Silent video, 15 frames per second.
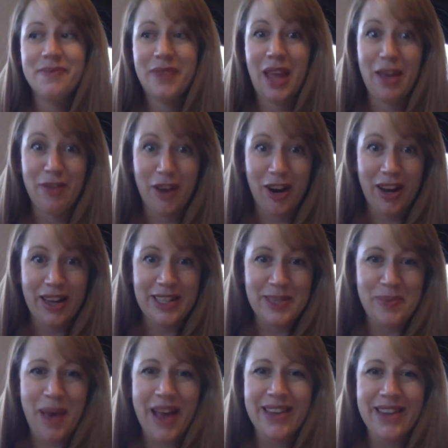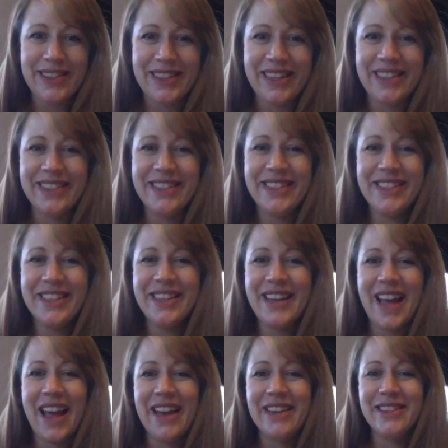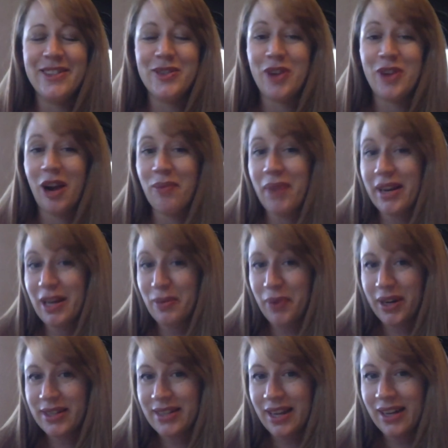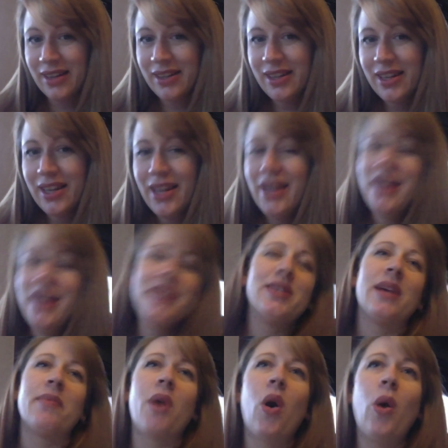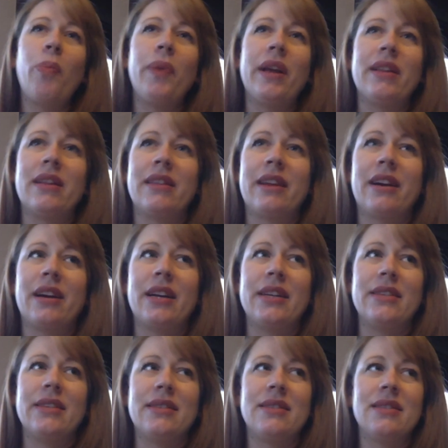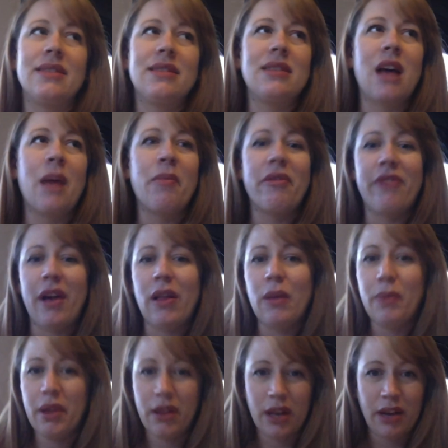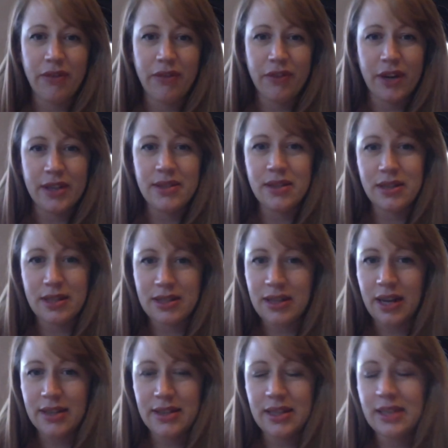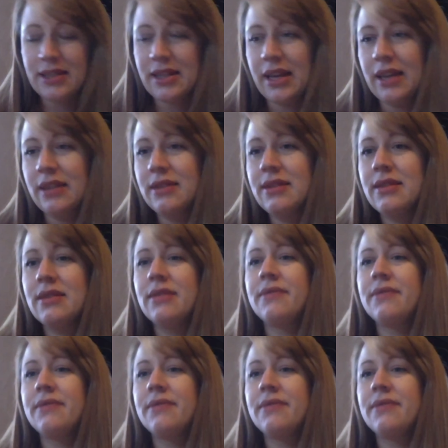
very independent and strong-minded person. So I'm hoping that there is some availability for us to discuss these things.